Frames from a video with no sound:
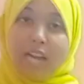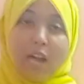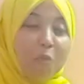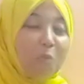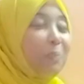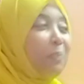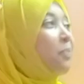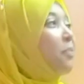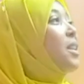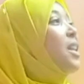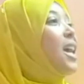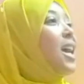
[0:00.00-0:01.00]
Now,
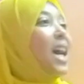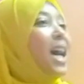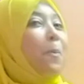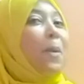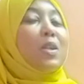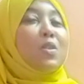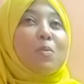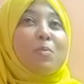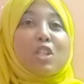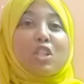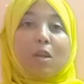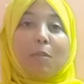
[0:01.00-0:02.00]
apart
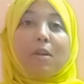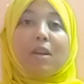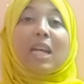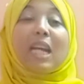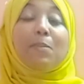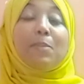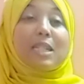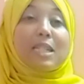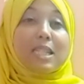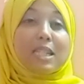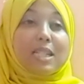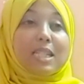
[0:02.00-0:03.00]
from the shape, red
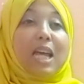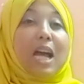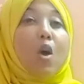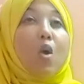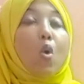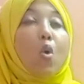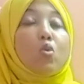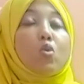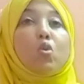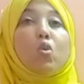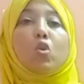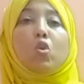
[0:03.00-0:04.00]
blood cells are
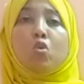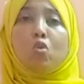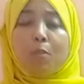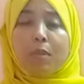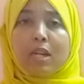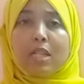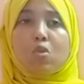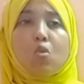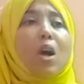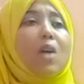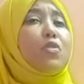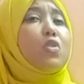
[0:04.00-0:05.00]
also numerous.
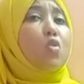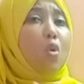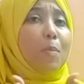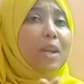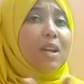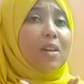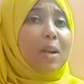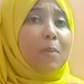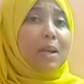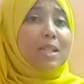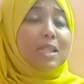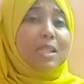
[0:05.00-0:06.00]
You have so many
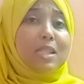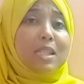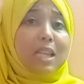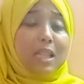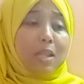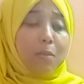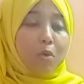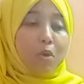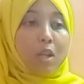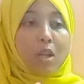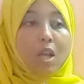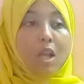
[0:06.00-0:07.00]
red blood cells in the
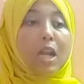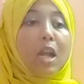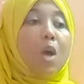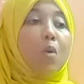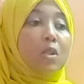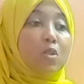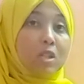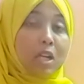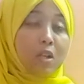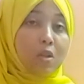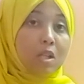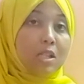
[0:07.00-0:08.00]
body. Now, I want to
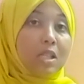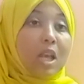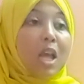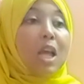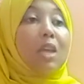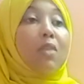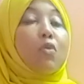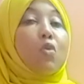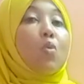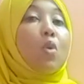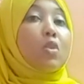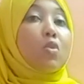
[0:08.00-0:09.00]
tell you this. If
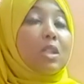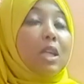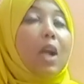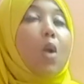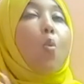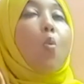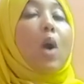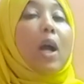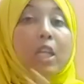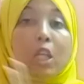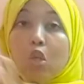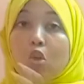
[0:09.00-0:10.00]
you were to take
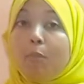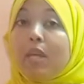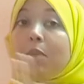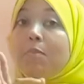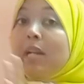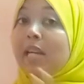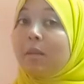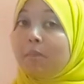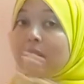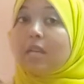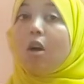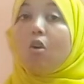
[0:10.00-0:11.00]
1 cubic
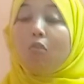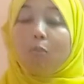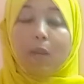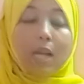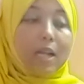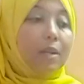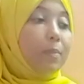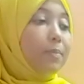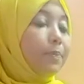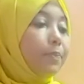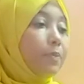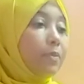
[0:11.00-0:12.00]
millimeter of blood,